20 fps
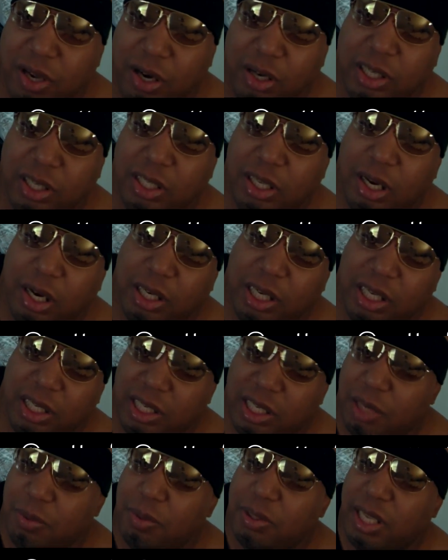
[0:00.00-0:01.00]
Turkey
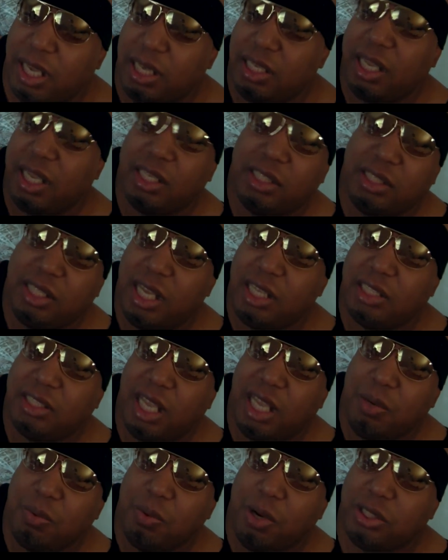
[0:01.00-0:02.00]
did what they did,
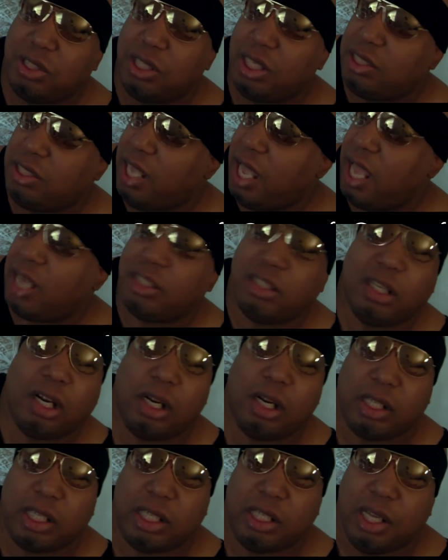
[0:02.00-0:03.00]
say Russia attacked
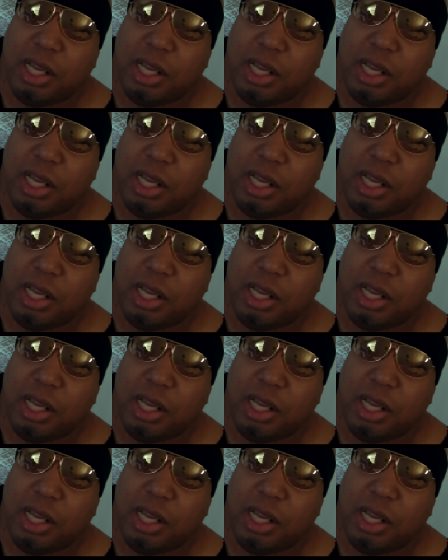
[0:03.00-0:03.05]
Turkey,